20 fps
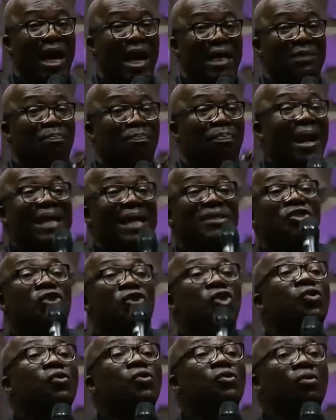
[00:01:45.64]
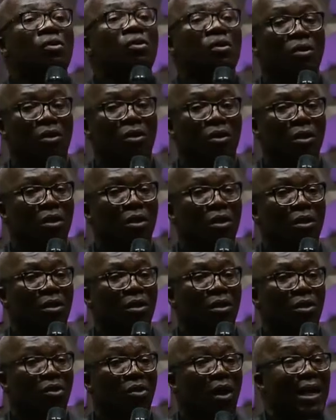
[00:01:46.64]
has blessed you.
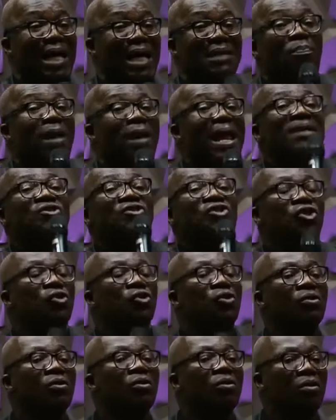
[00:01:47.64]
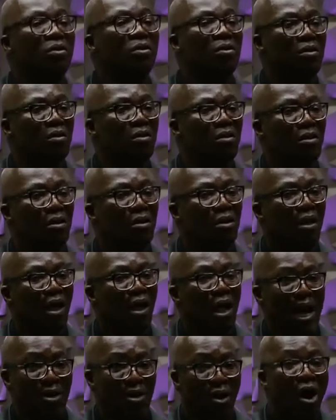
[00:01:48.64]
God has blessed you.
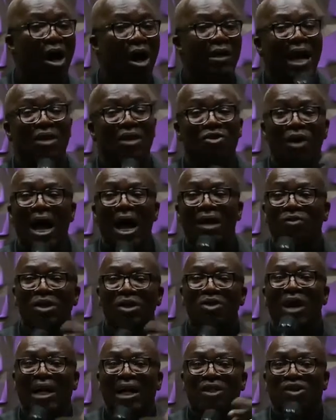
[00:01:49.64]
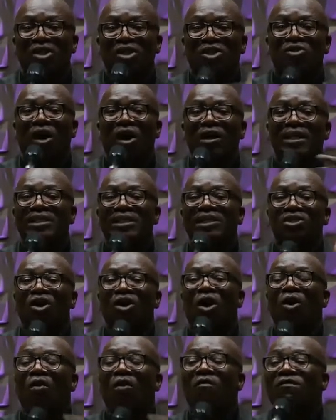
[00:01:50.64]
And all that you are doing, you are just nourishing
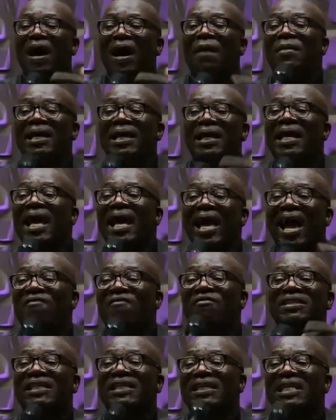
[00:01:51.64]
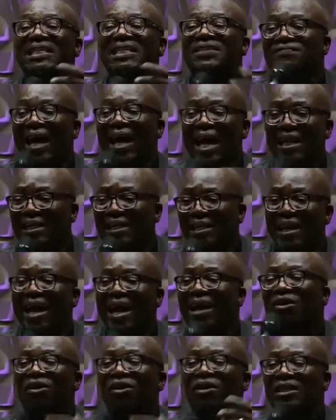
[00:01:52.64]
your own family. Everything is fine.
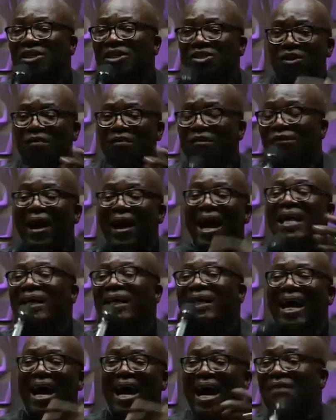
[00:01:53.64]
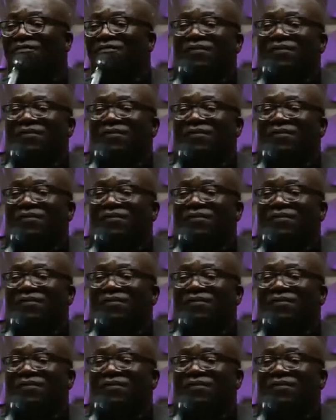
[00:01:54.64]
Air condition, fine car,